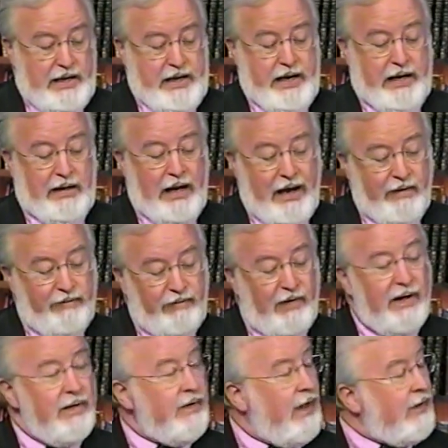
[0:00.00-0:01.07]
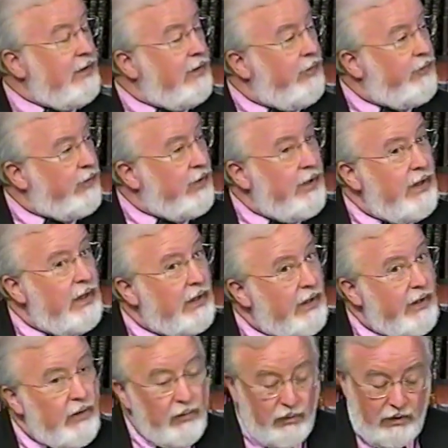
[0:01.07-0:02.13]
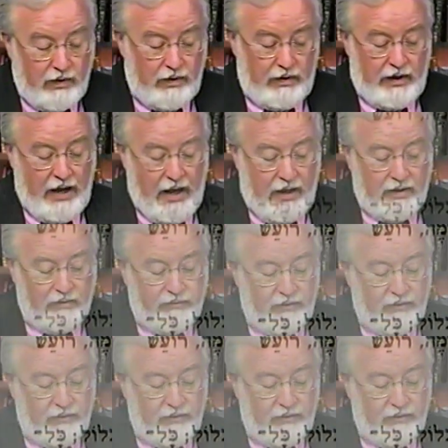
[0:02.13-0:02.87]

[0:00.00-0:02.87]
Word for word: And I find that little three letter word, Aleph